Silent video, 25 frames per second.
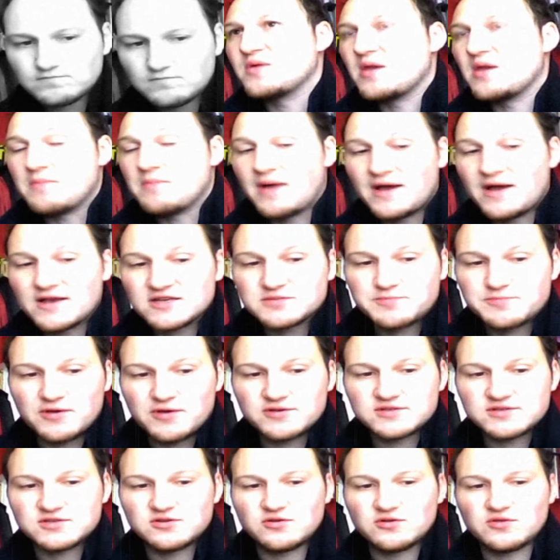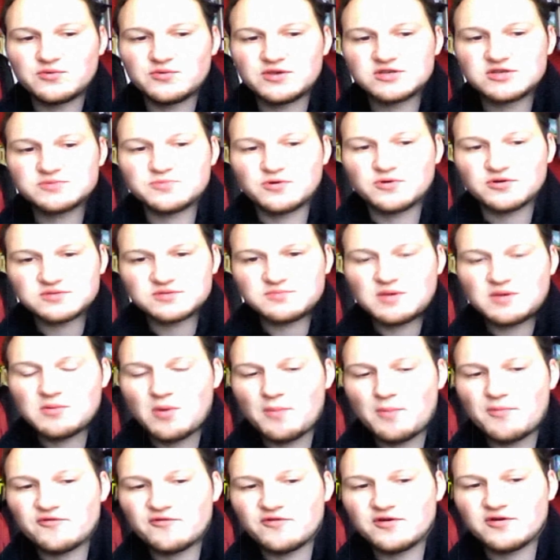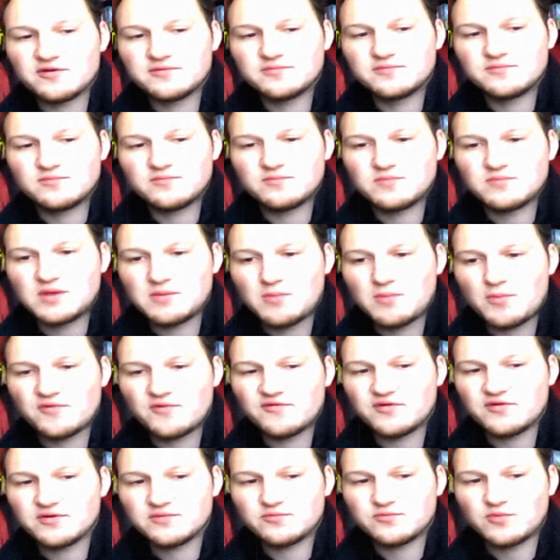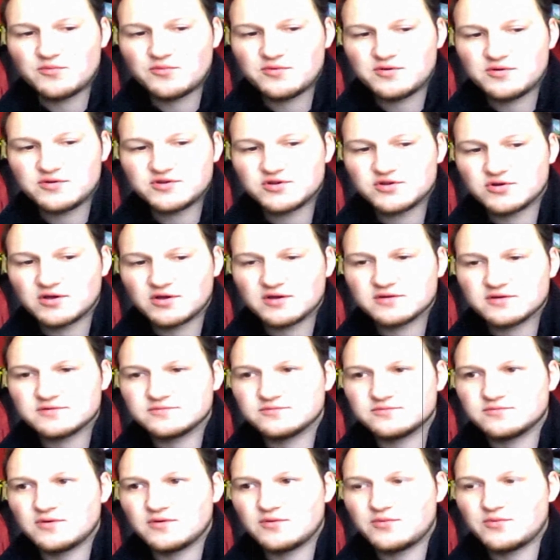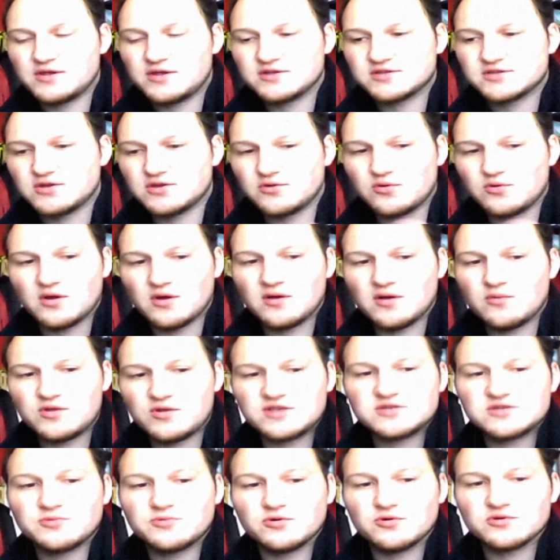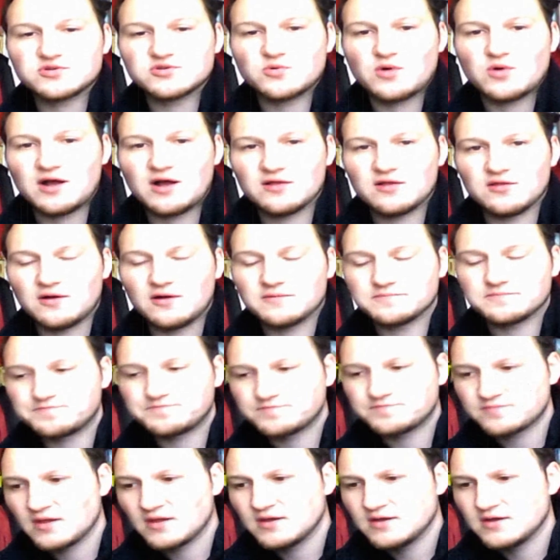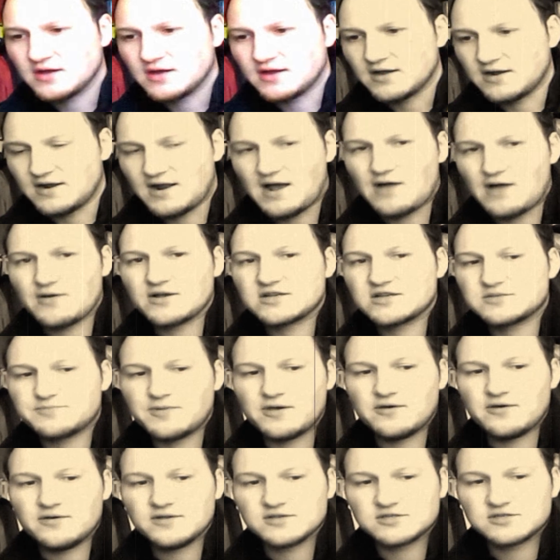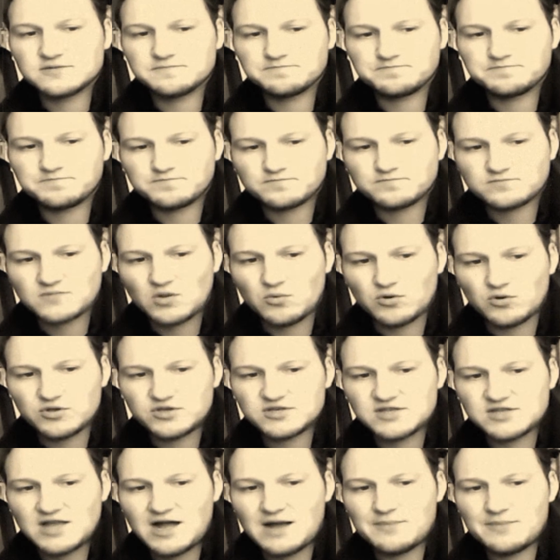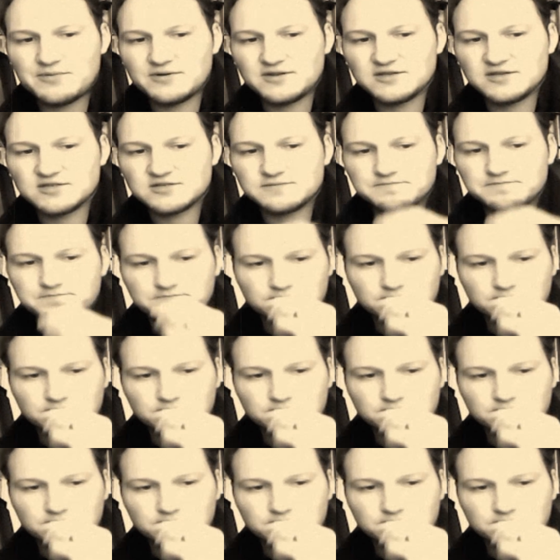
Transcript: In my experience of doing the Ouija boards, me and my brother, when we were younger, we used to do Ouija boards quite a lot. And in our experience, what used to happen is